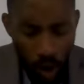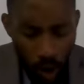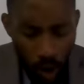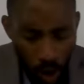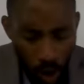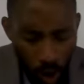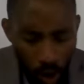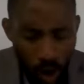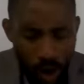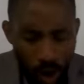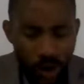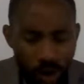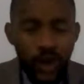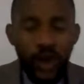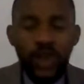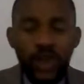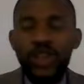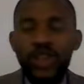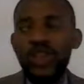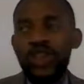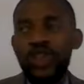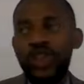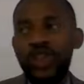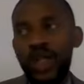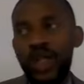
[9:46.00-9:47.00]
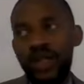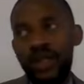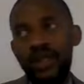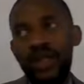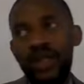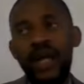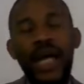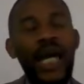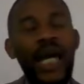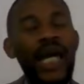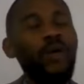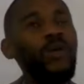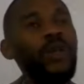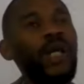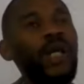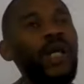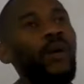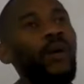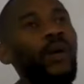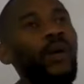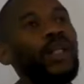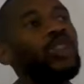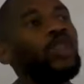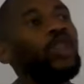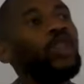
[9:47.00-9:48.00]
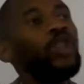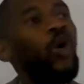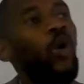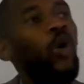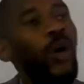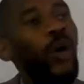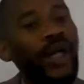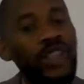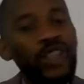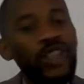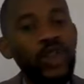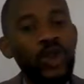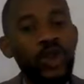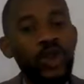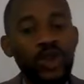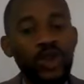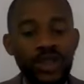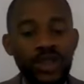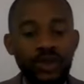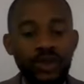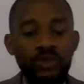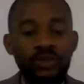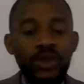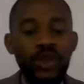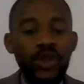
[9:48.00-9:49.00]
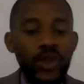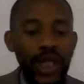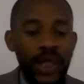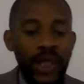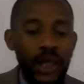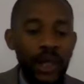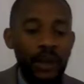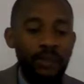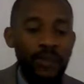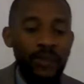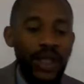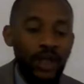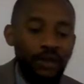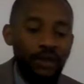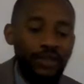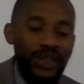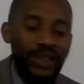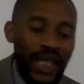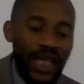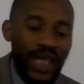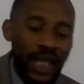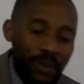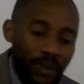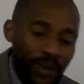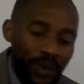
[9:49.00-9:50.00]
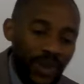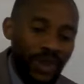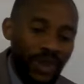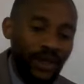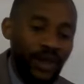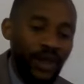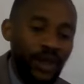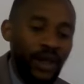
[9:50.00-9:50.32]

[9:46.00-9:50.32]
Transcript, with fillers: All your strength. And we are going to go into a bit of depth